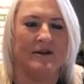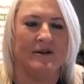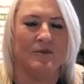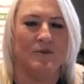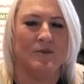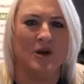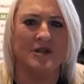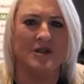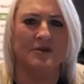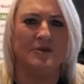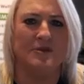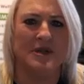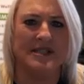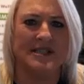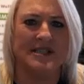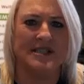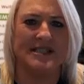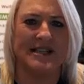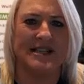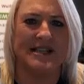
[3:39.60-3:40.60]
what
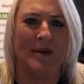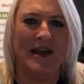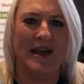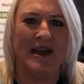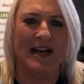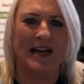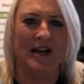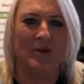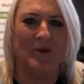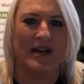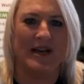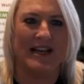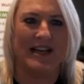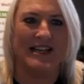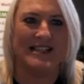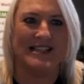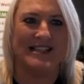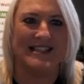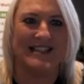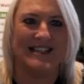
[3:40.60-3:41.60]
does that mean, Louise?